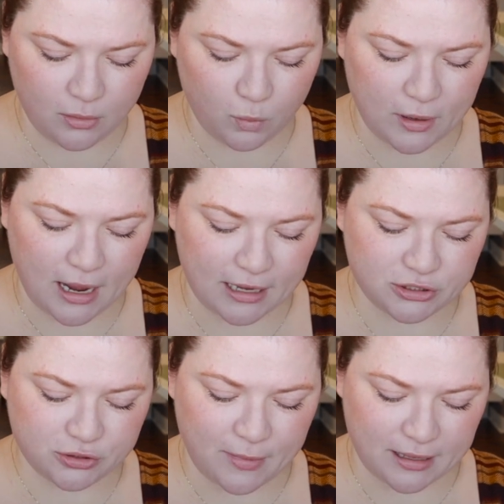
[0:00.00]
when I
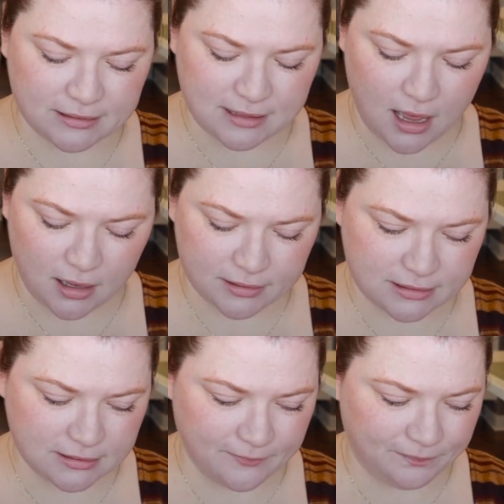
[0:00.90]
do my socks,